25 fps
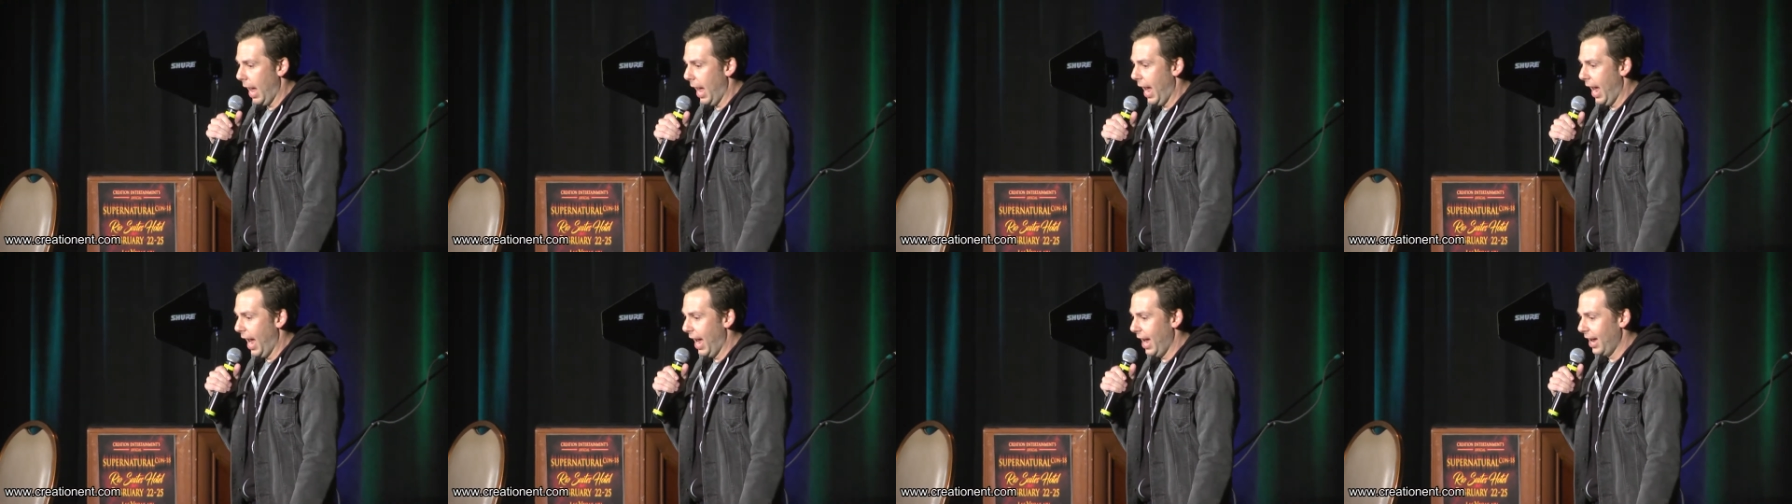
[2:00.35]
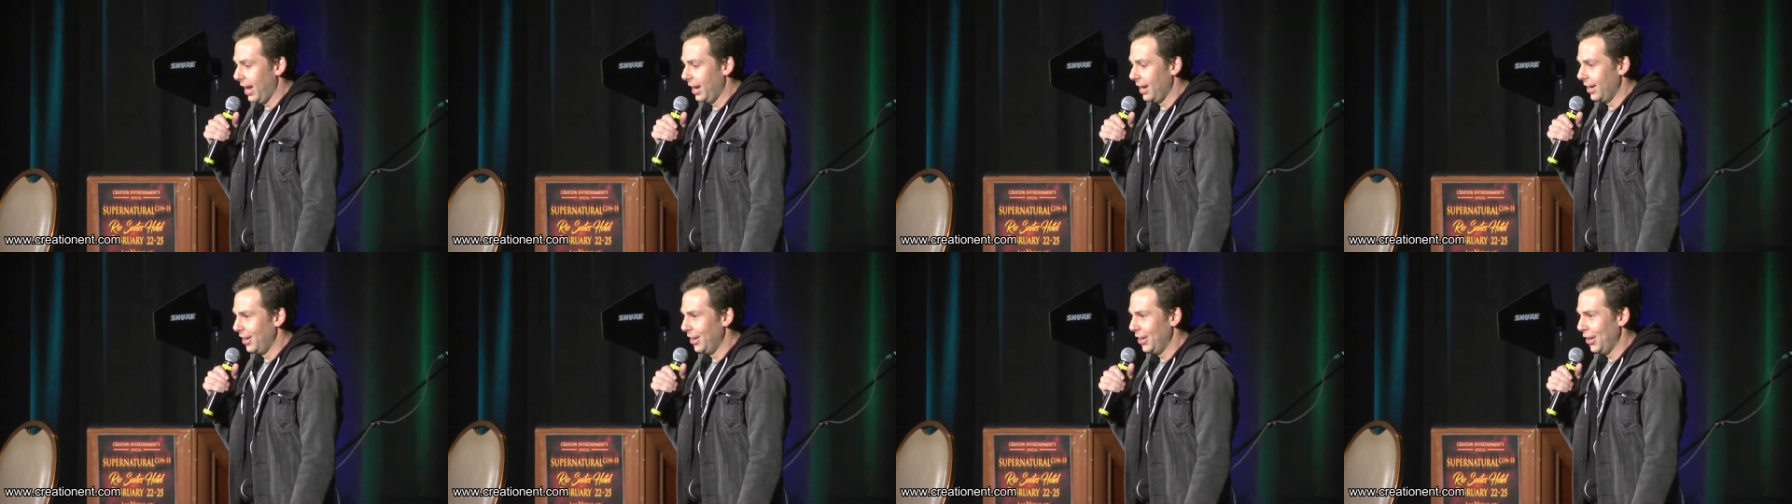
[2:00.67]

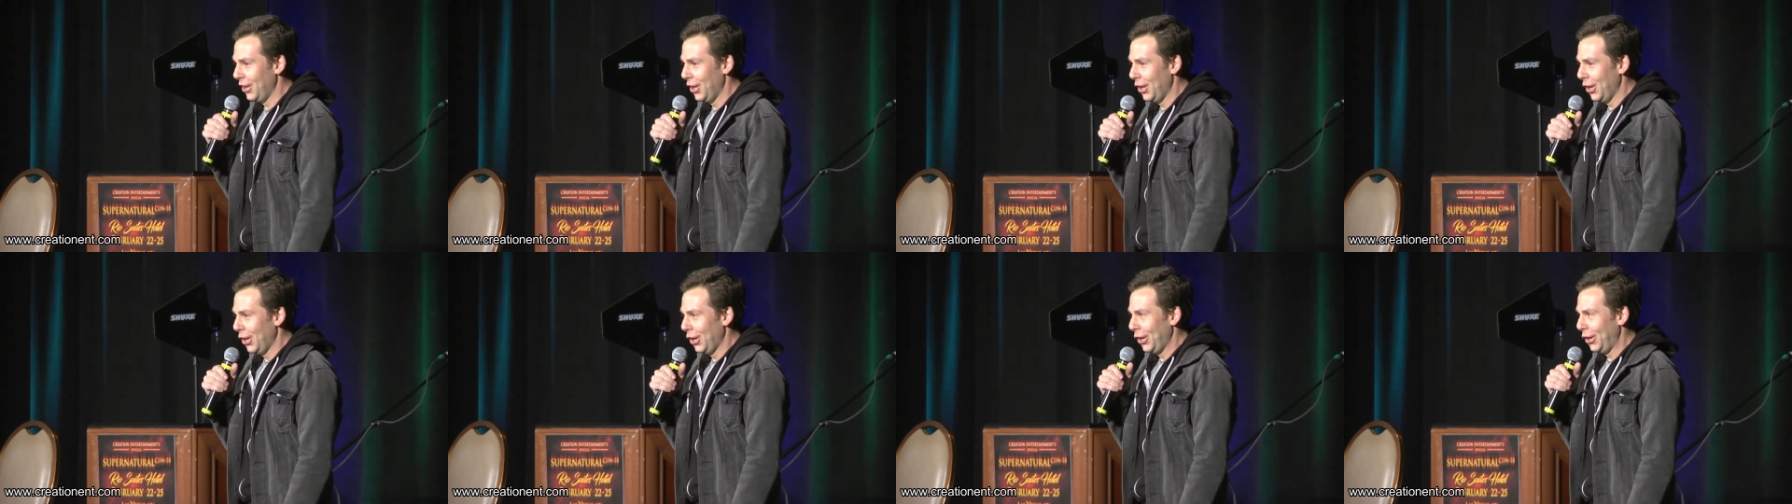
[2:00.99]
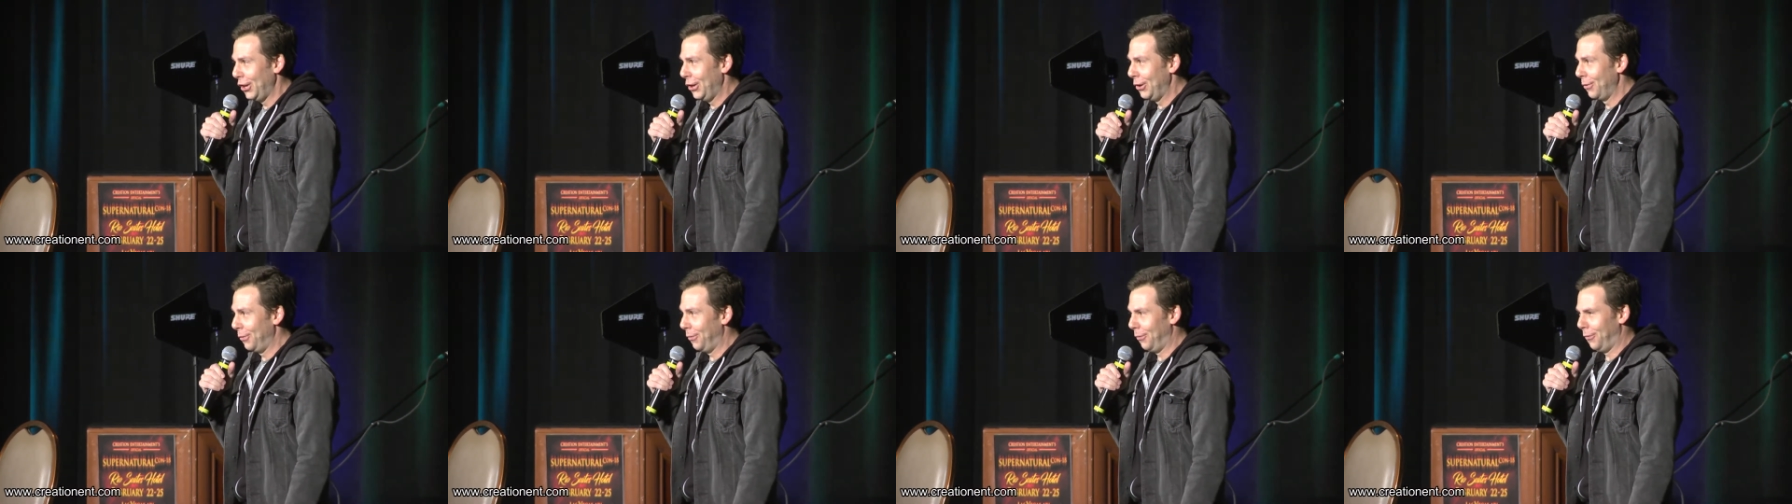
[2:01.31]

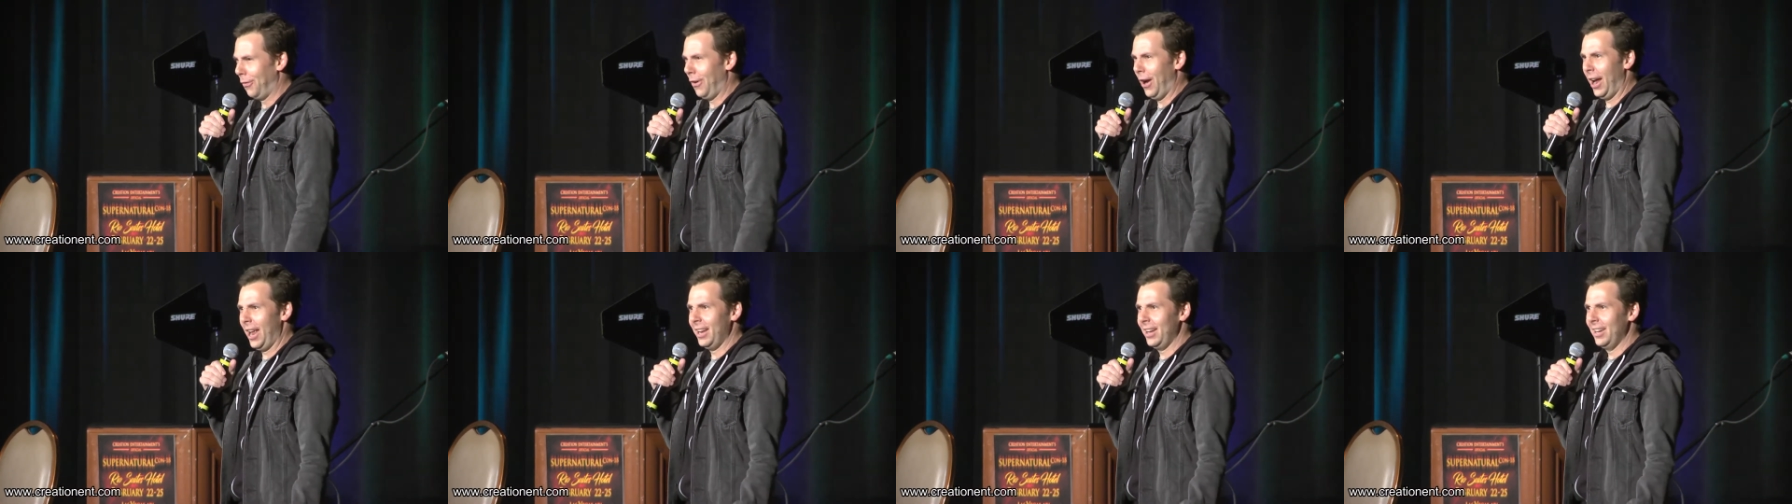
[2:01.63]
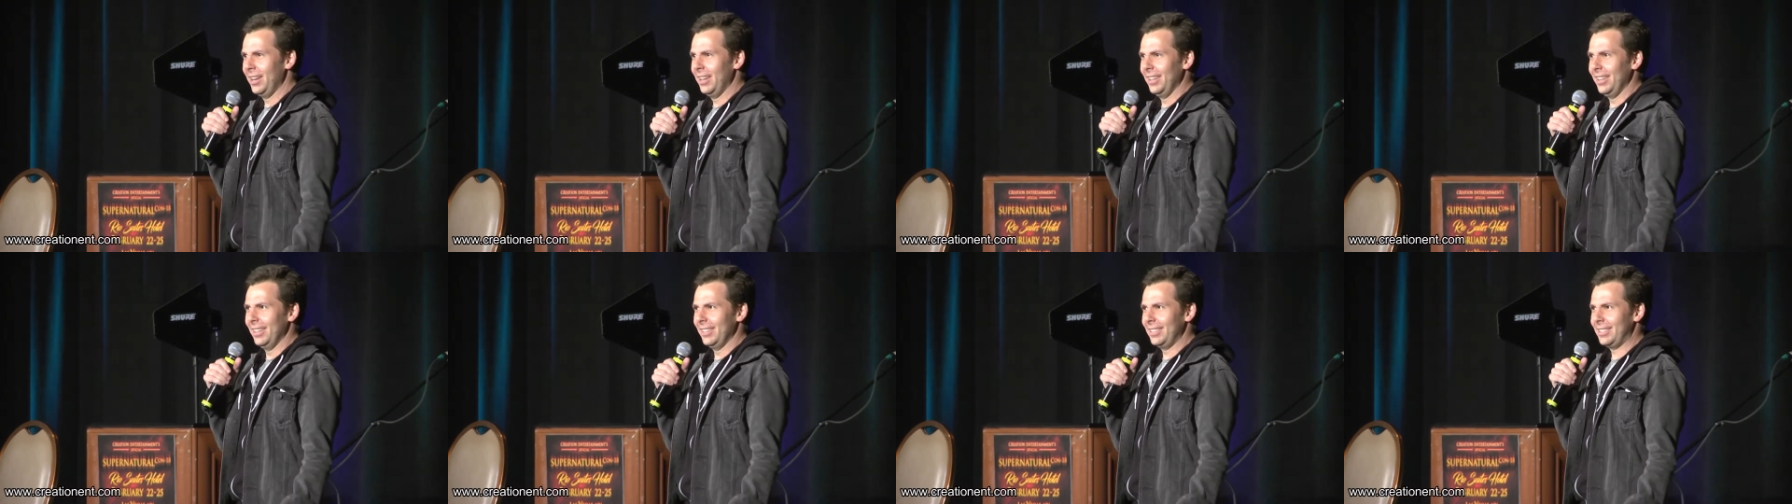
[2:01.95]
And your
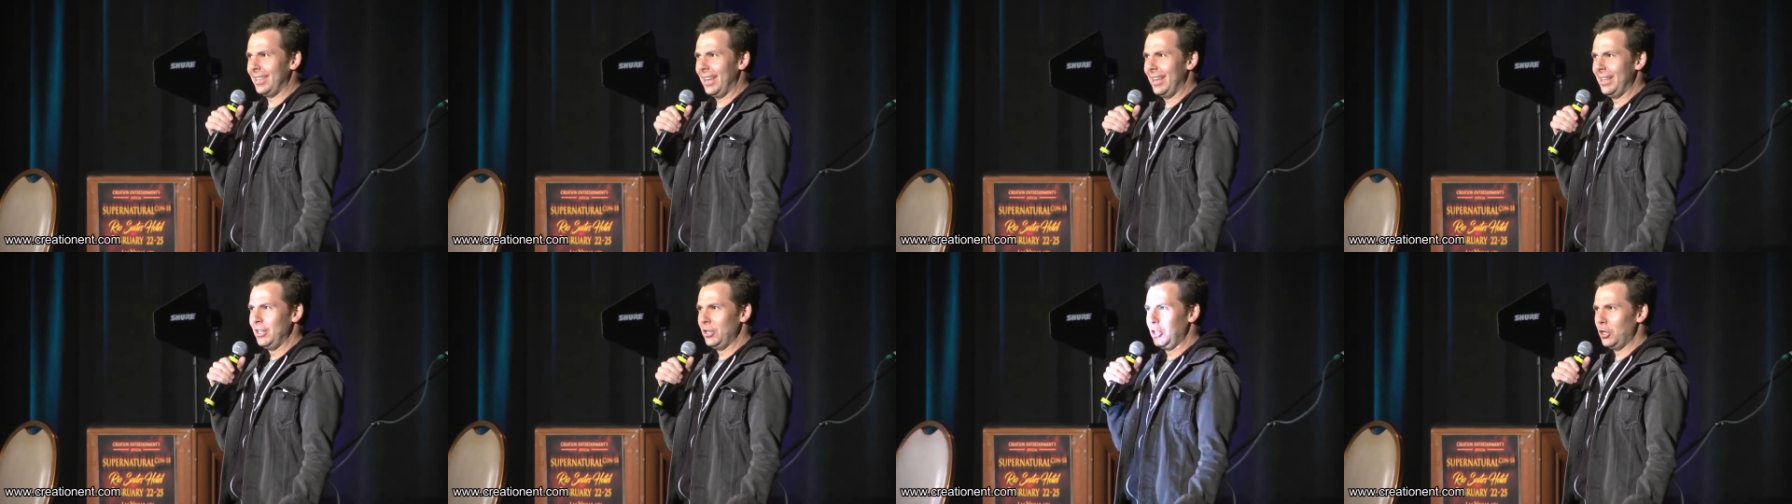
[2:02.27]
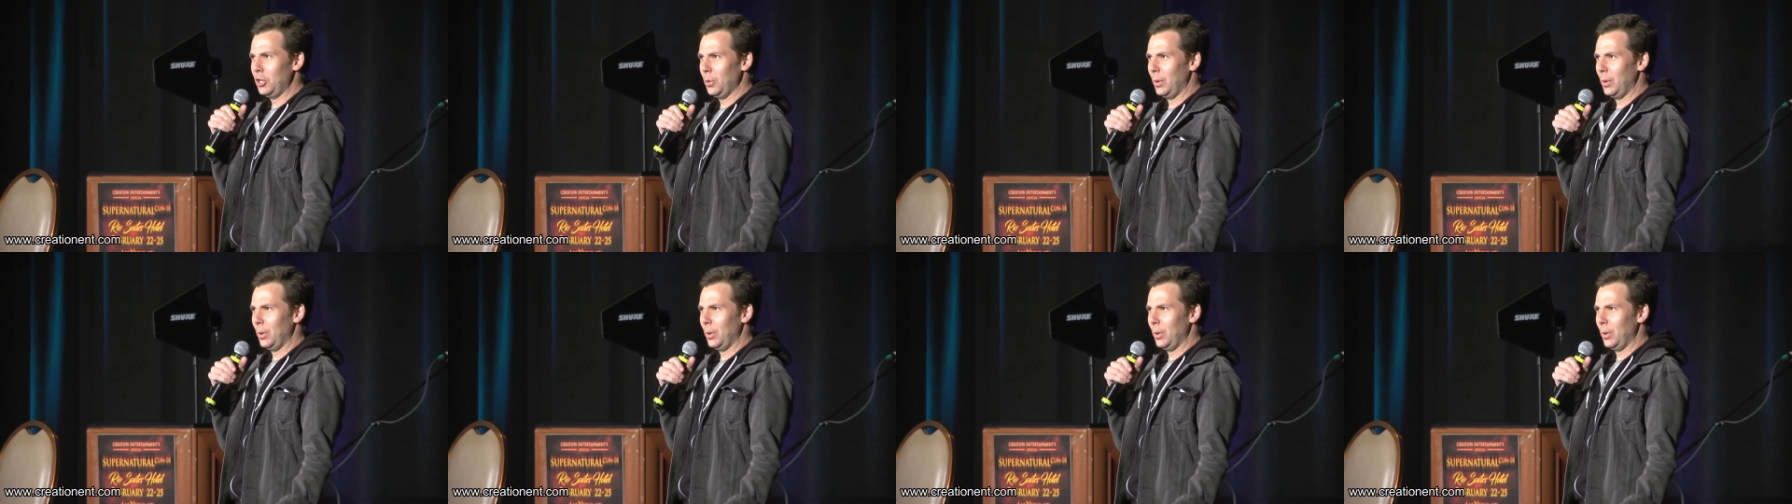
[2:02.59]
friend sends you